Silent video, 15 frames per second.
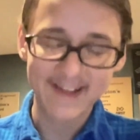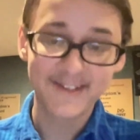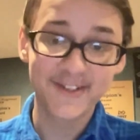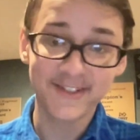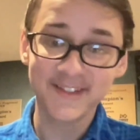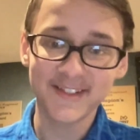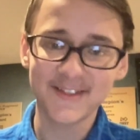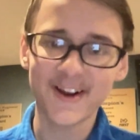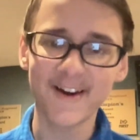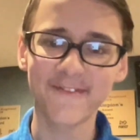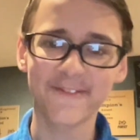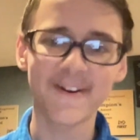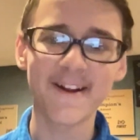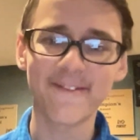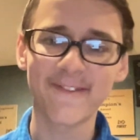just as
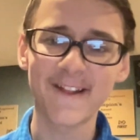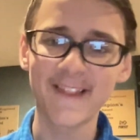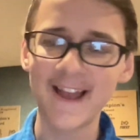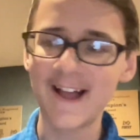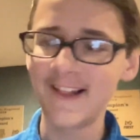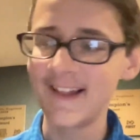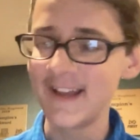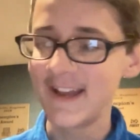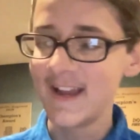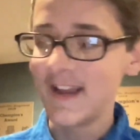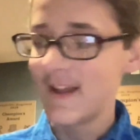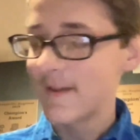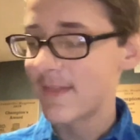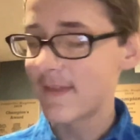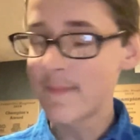hard for FLL.
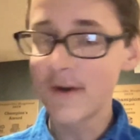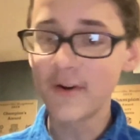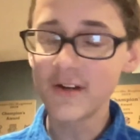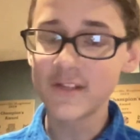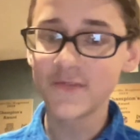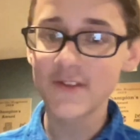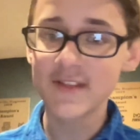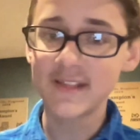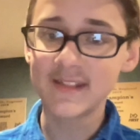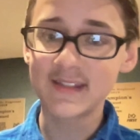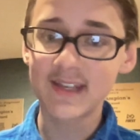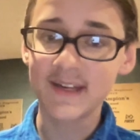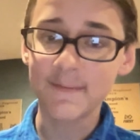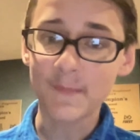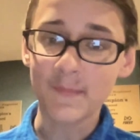The motors for this
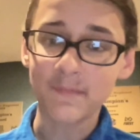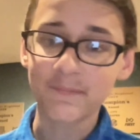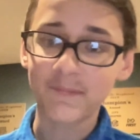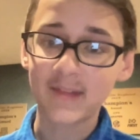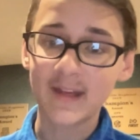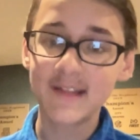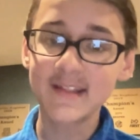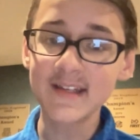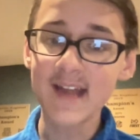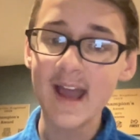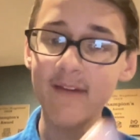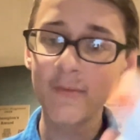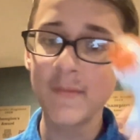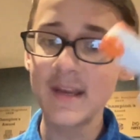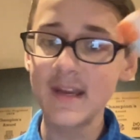thing, it didn't
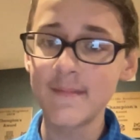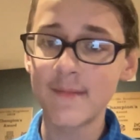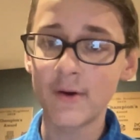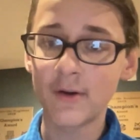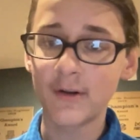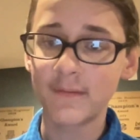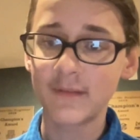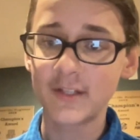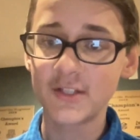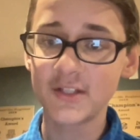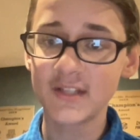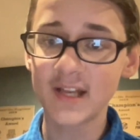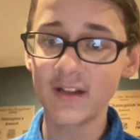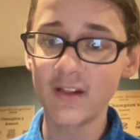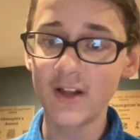have a medium motor.
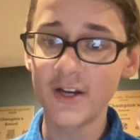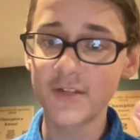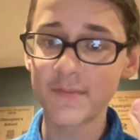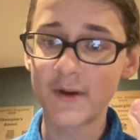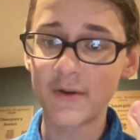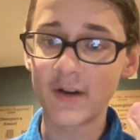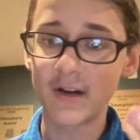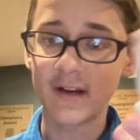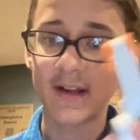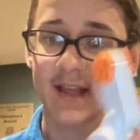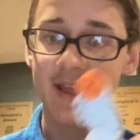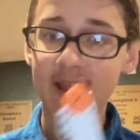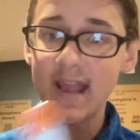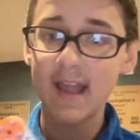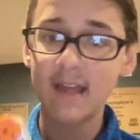Just had a large motor.
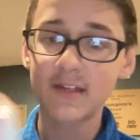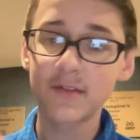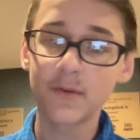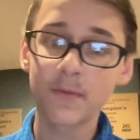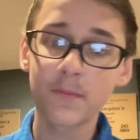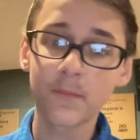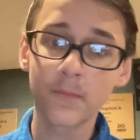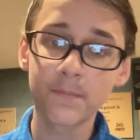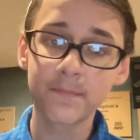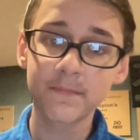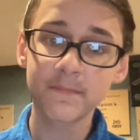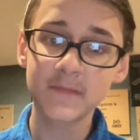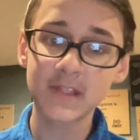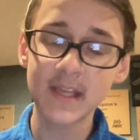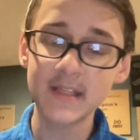And
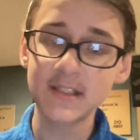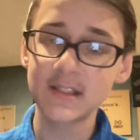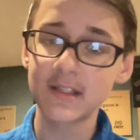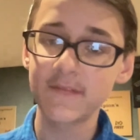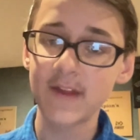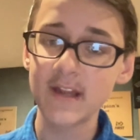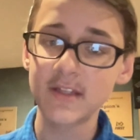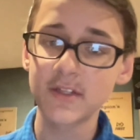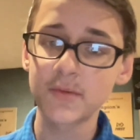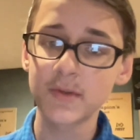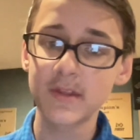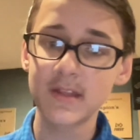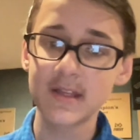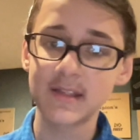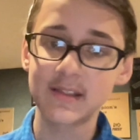slight disadvantage
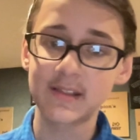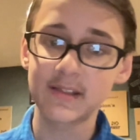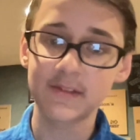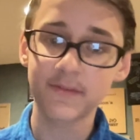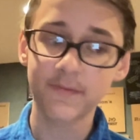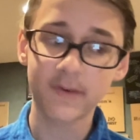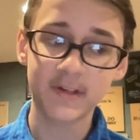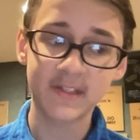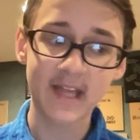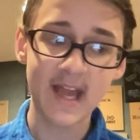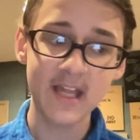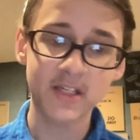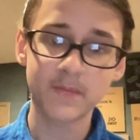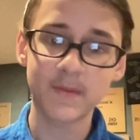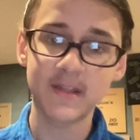with this for
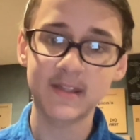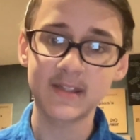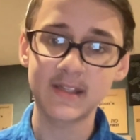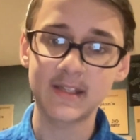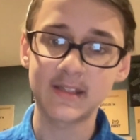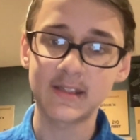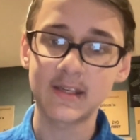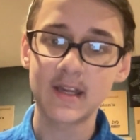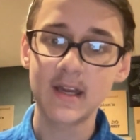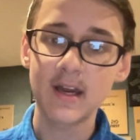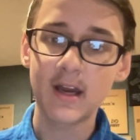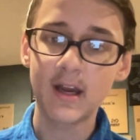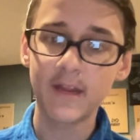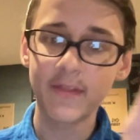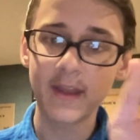attachments is,
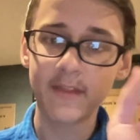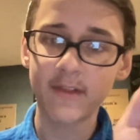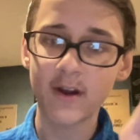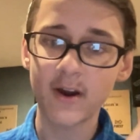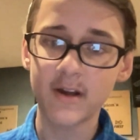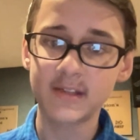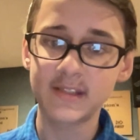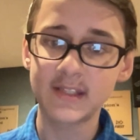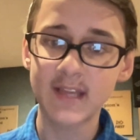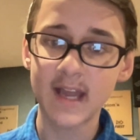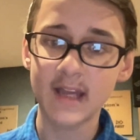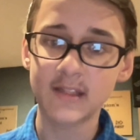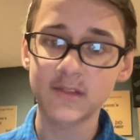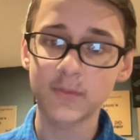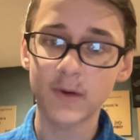unlike the
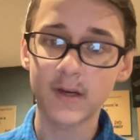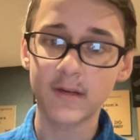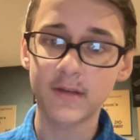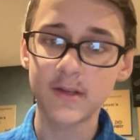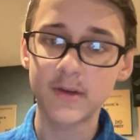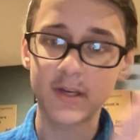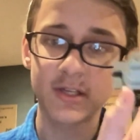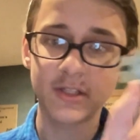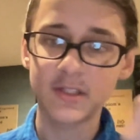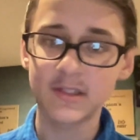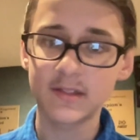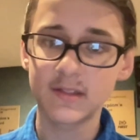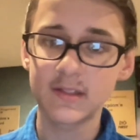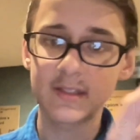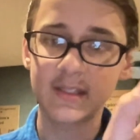RCX, where you can just
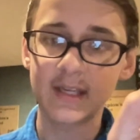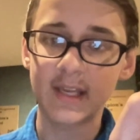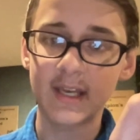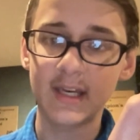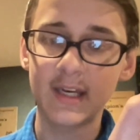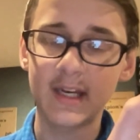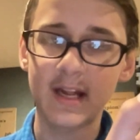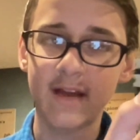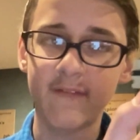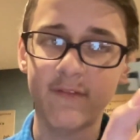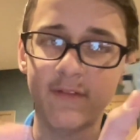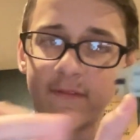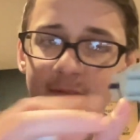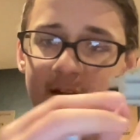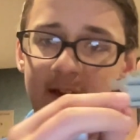stick it in and have
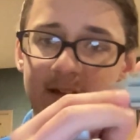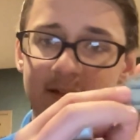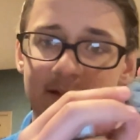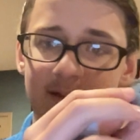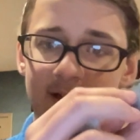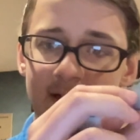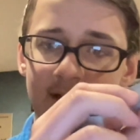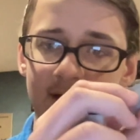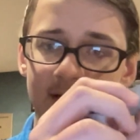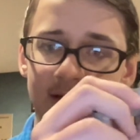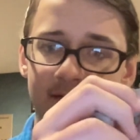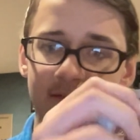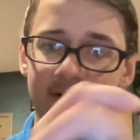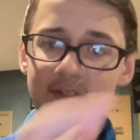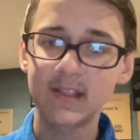the face
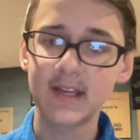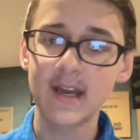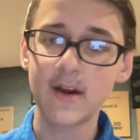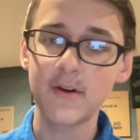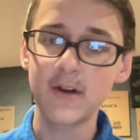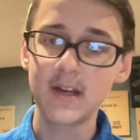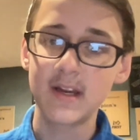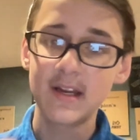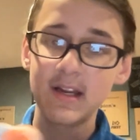facing out,